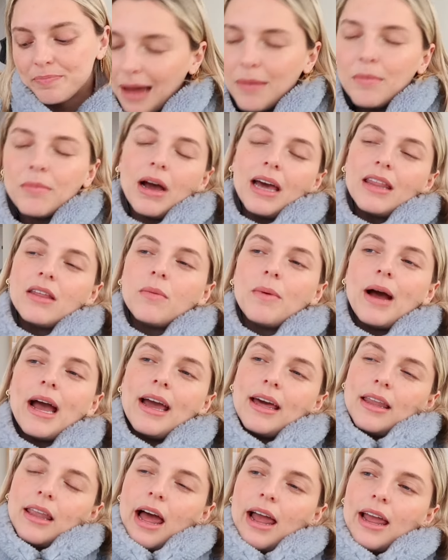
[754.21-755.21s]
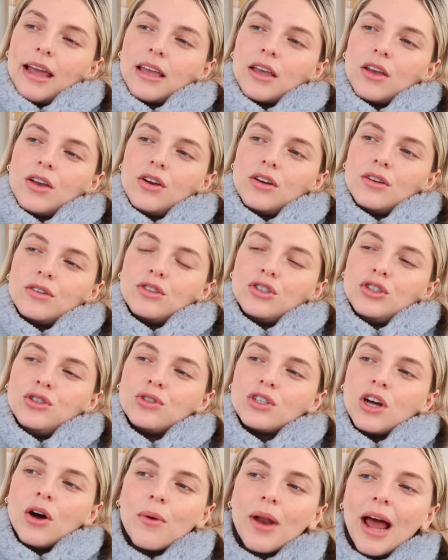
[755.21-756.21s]
And by the way, like, you
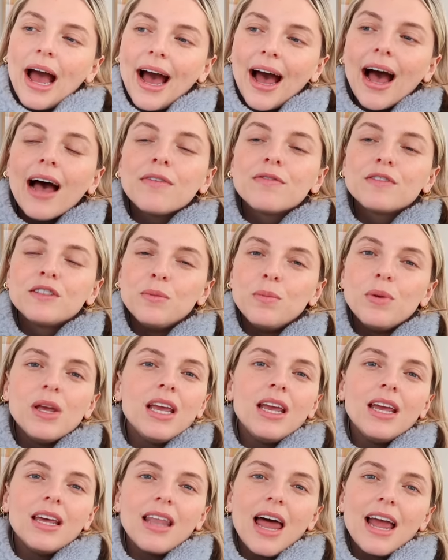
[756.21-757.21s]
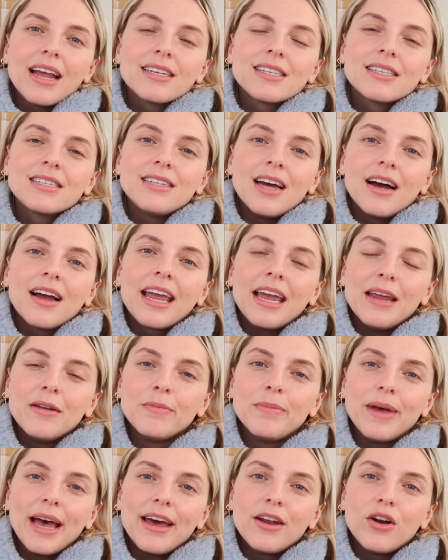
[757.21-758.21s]
don't have to be like stuck
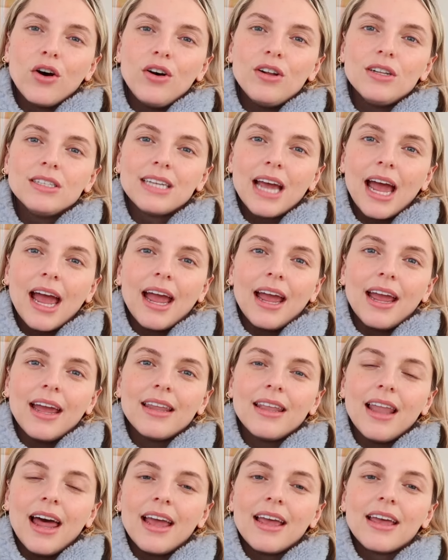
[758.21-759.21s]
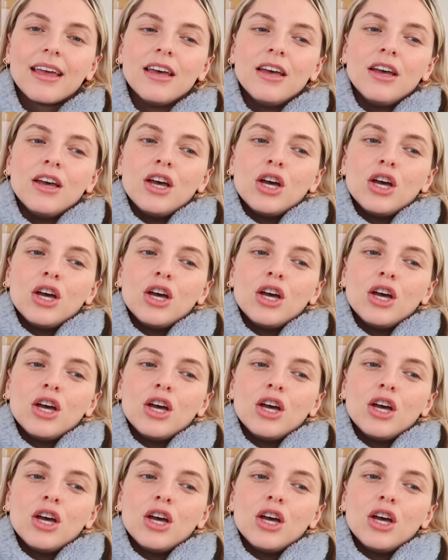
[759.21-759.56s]
in bed all day, like